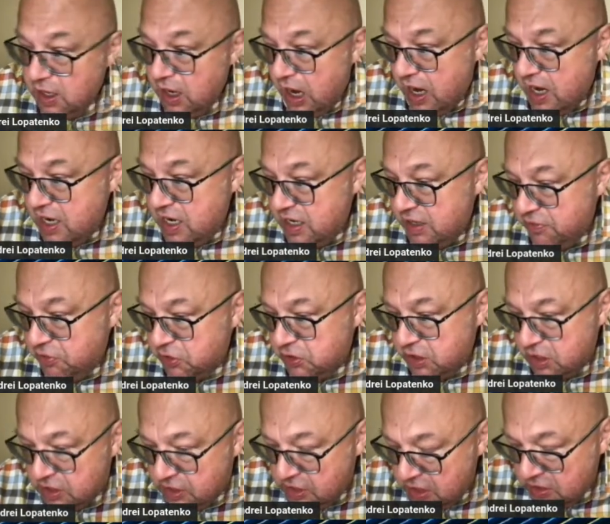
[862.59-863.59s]
And what
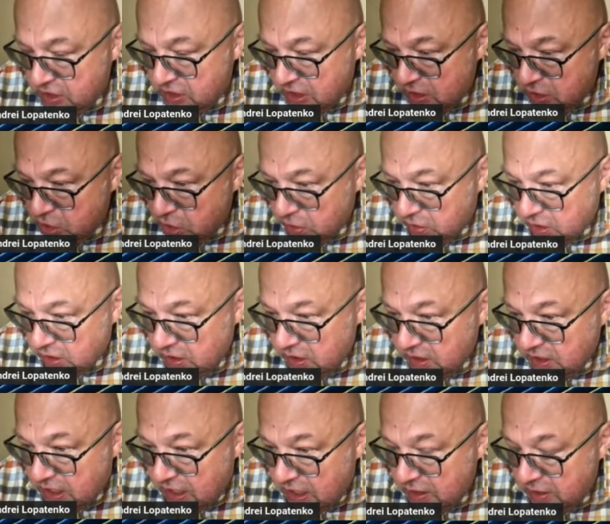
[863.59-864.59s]
I see is there are certainly
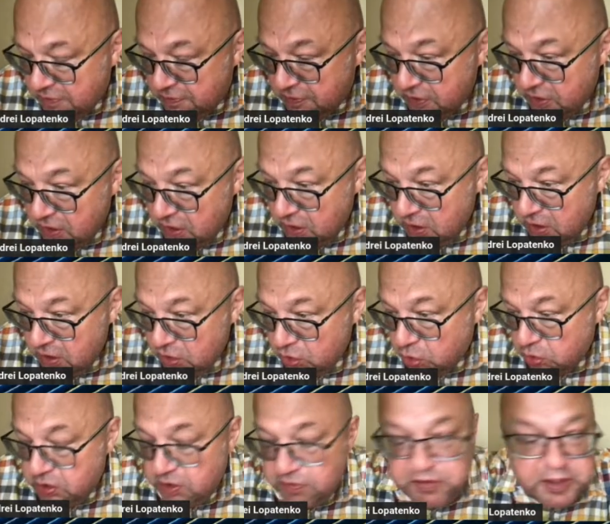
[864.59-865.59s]
kind of two
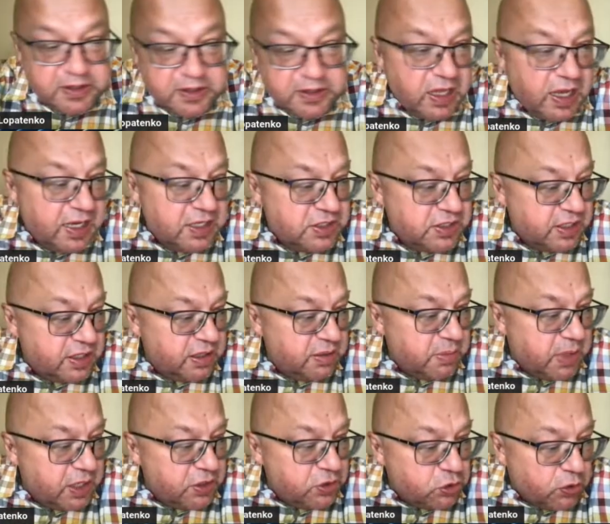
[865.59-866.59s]
different lines. And in
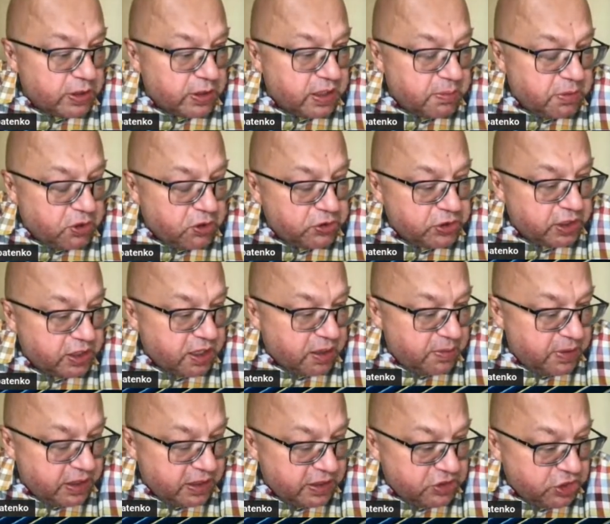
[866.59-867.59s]
my talk about
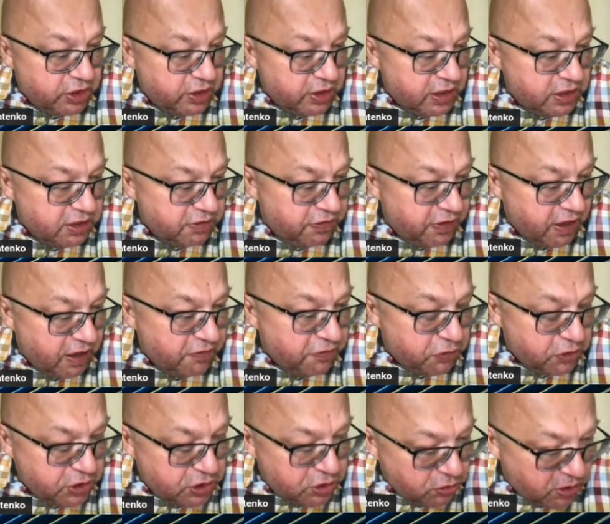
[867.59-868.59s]
generative AI
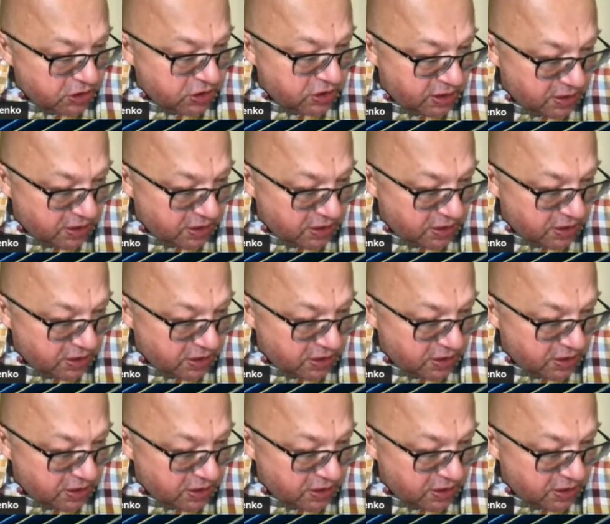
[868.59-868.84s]
for search,